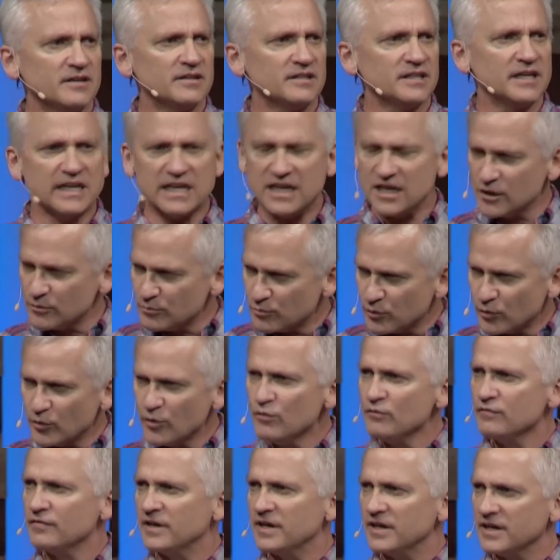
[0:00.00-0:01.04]
that he had
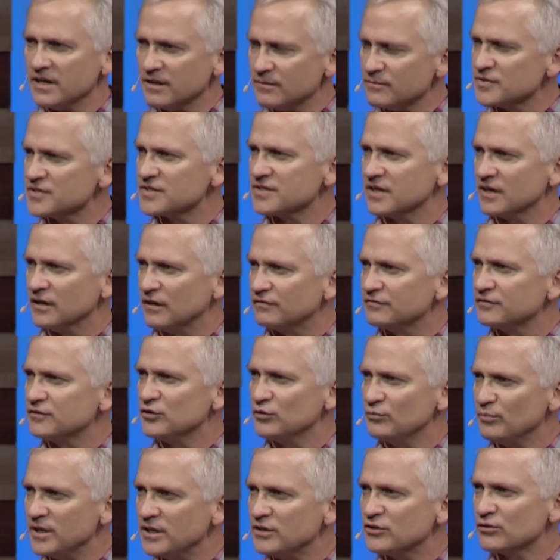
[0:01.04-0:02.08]
proven himself
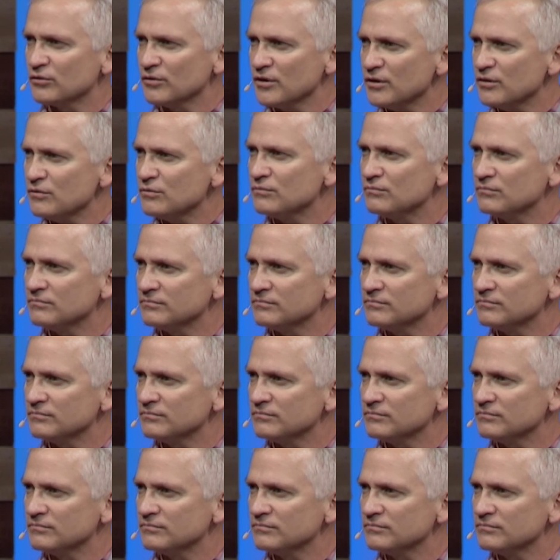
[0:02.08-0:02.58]
to be true.